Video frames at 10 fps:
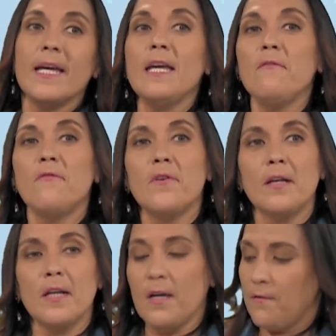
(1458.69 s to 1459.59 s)
in
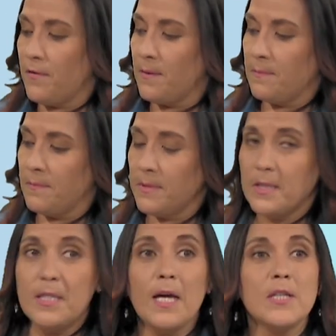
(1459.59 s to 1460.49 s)
front of
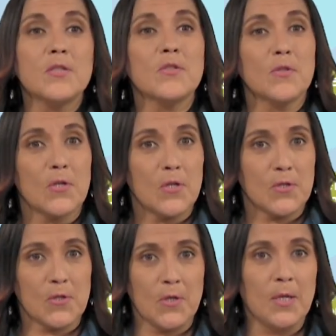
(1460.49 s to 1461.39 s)
the
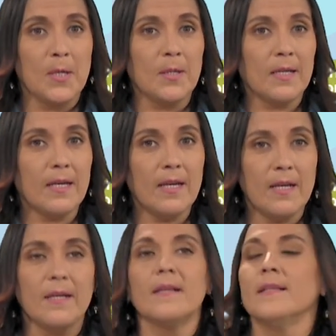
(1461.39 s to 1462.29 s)
church, okay?